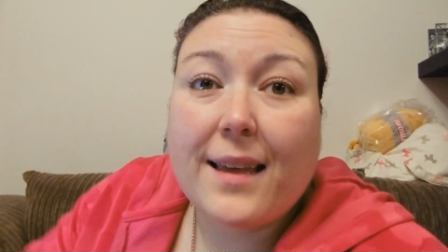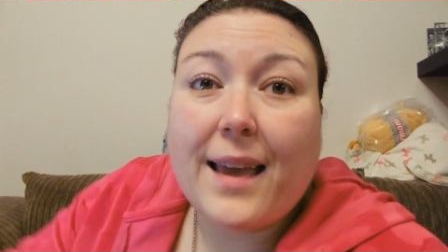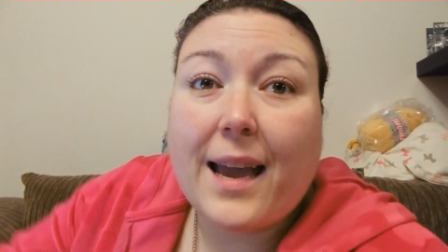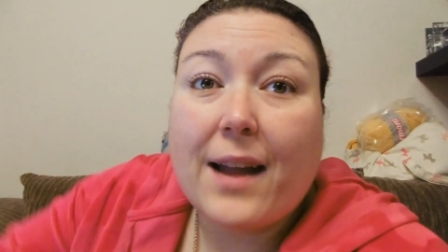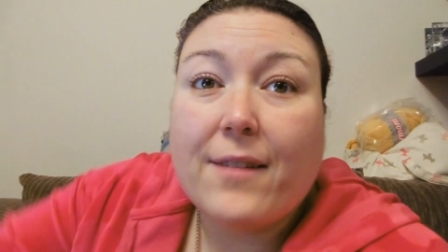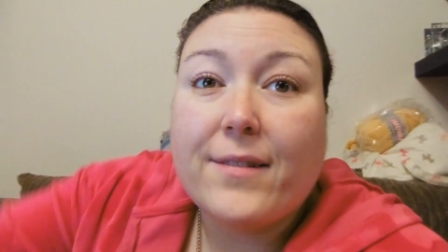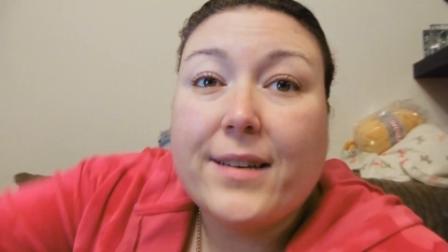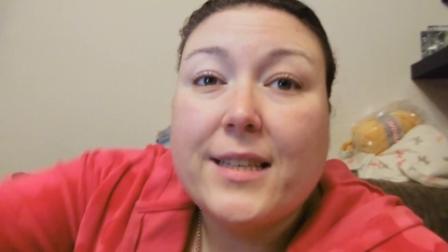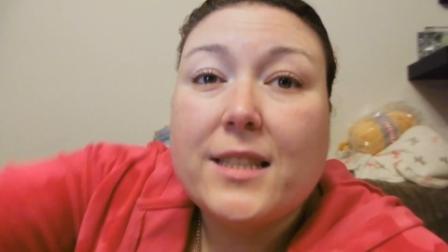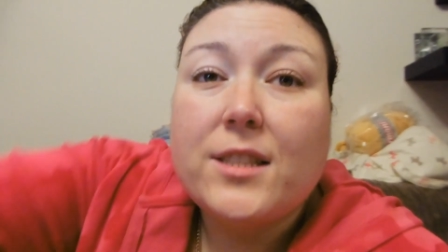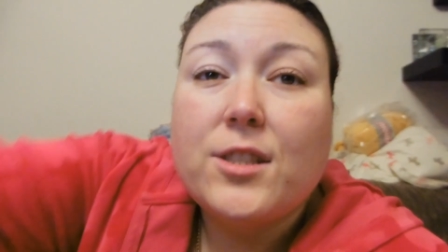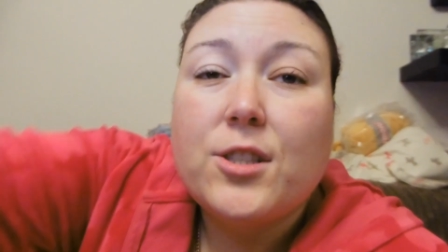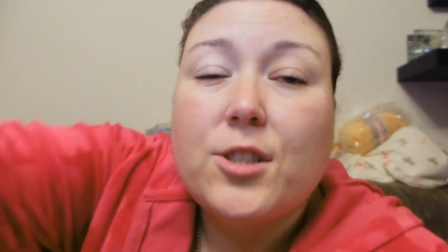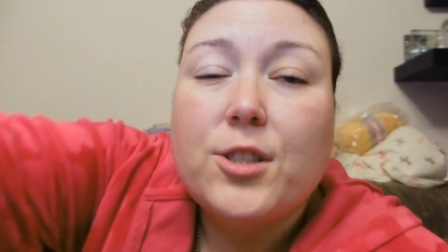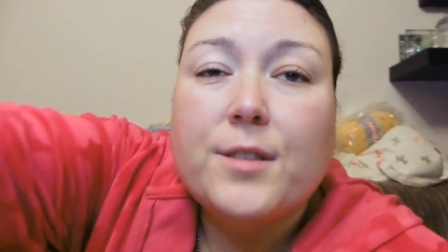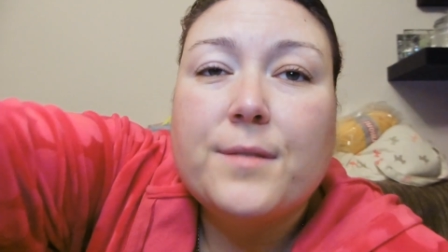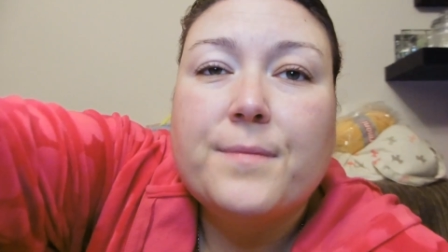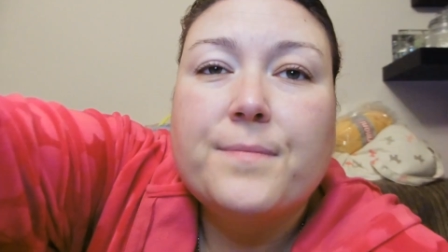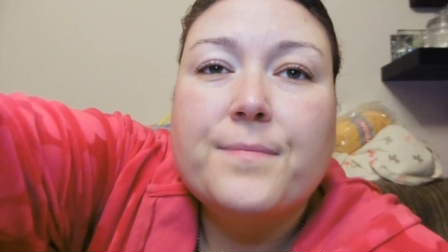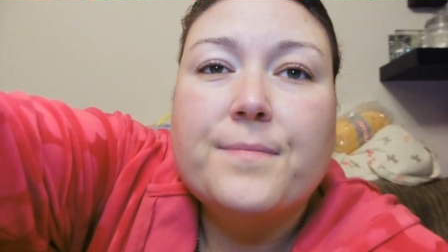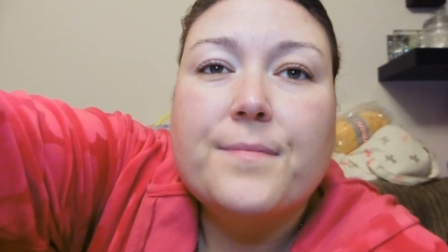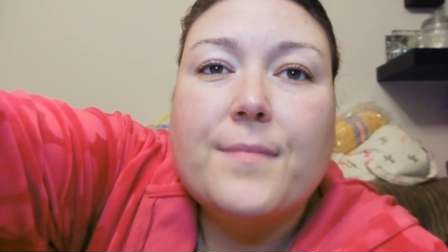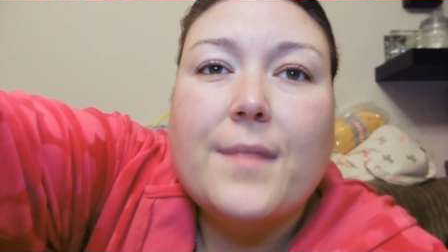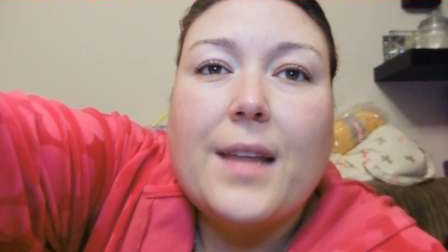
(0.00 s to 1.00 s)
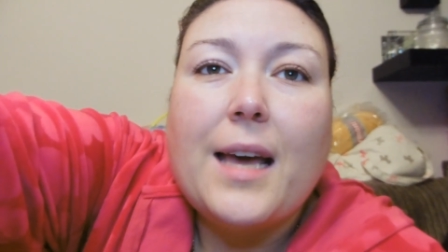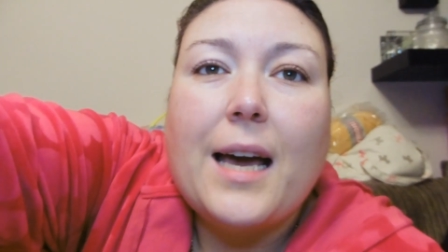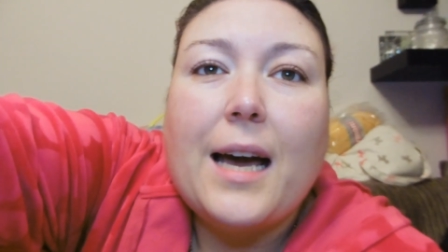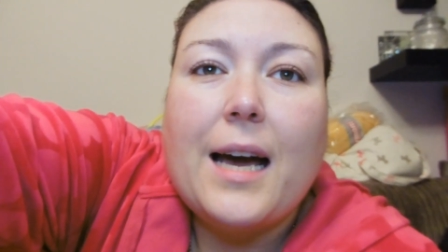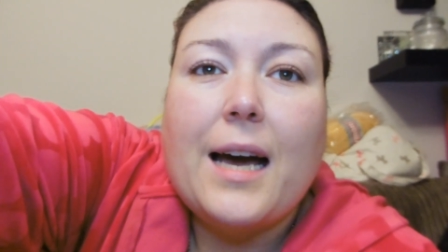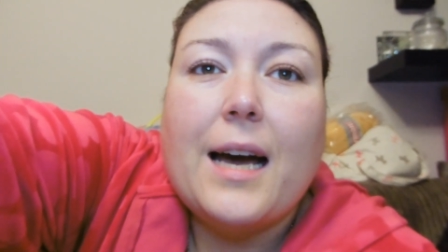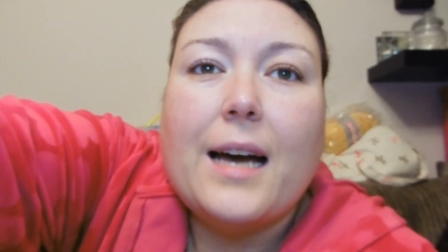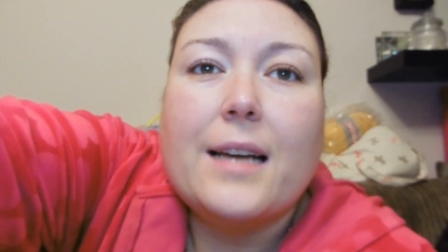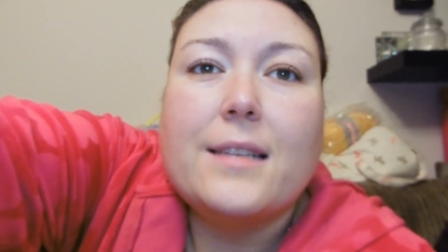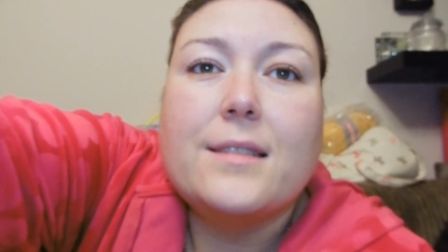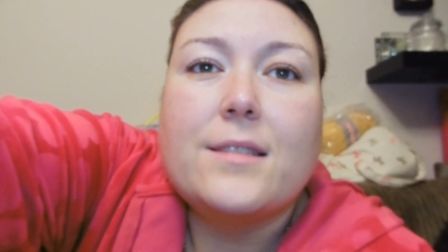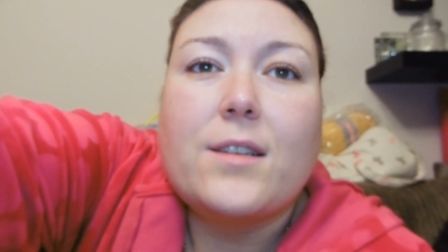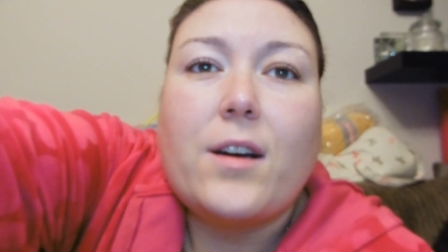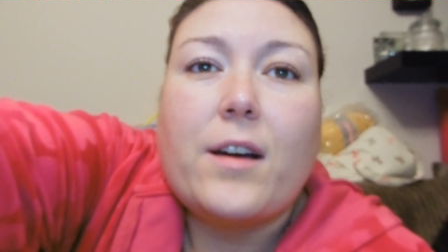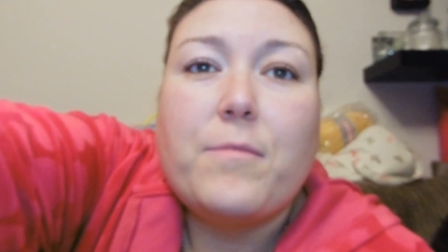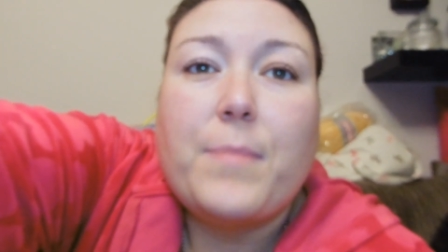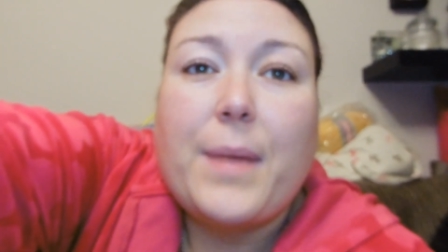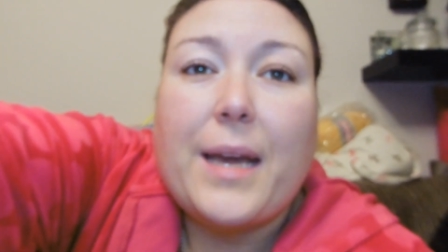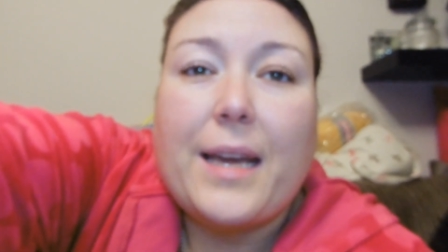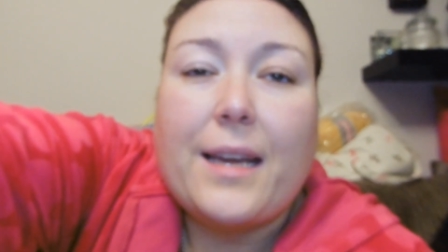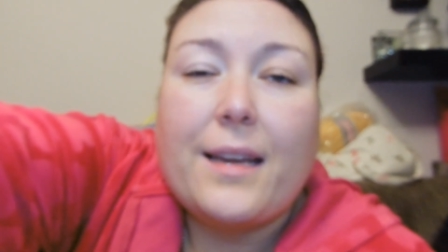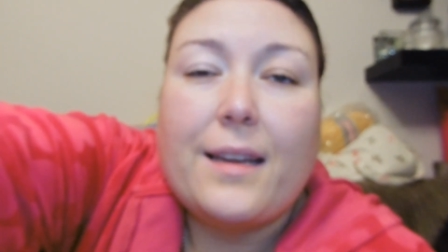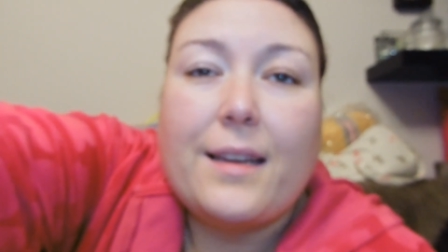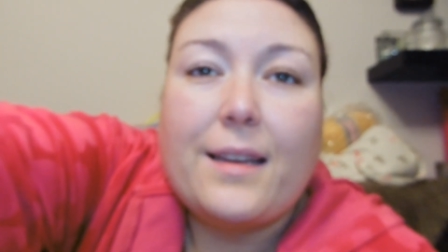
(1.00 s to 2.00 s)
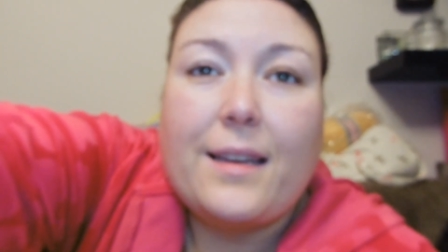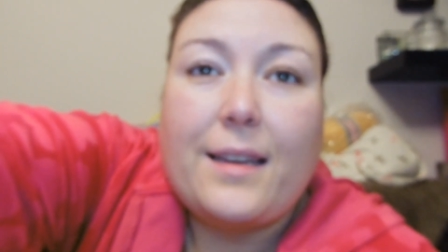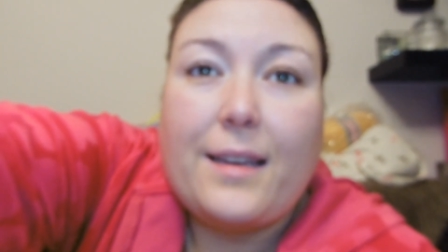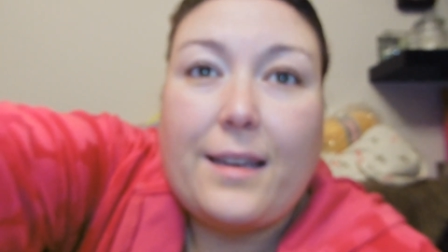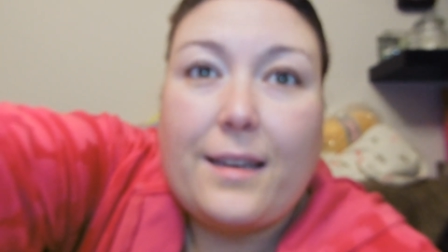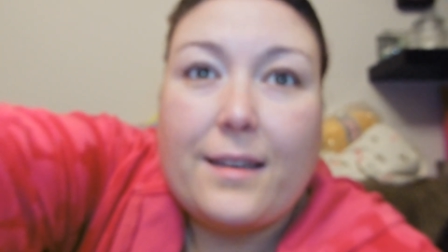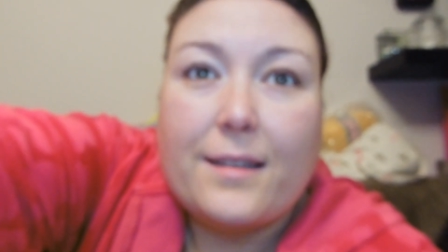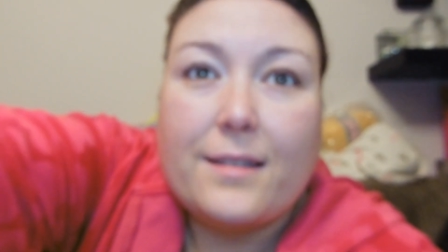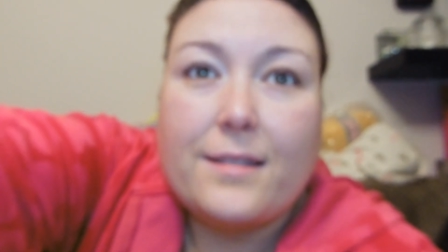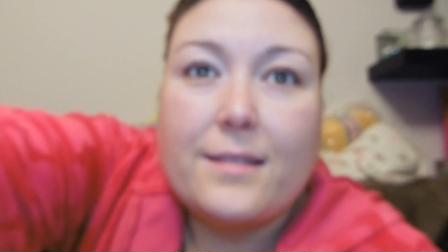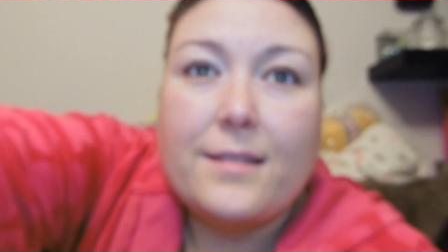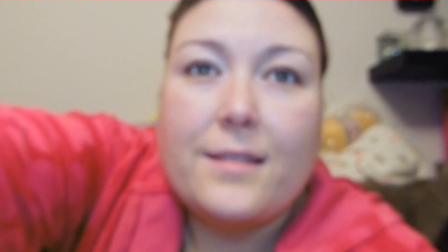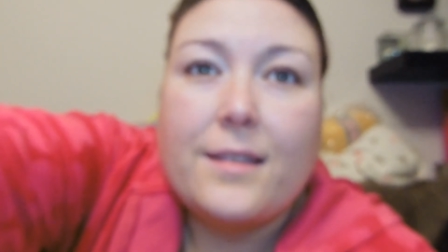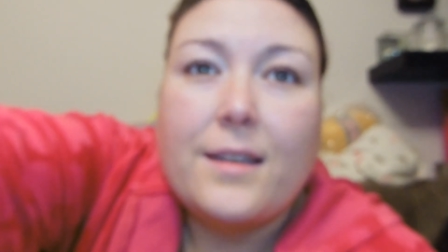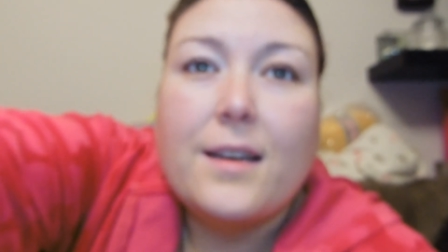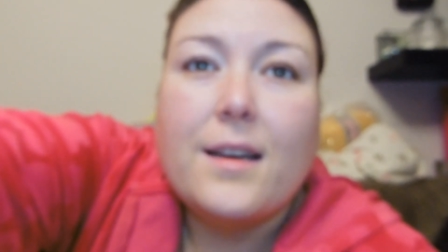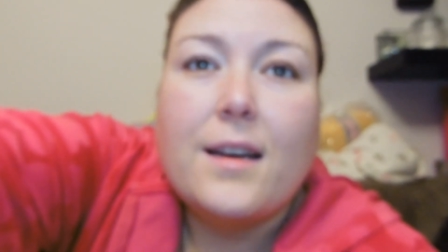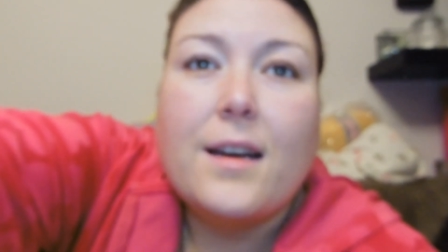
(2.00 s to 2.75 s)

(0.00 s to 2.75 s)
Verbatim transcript: garage and I've met Ian.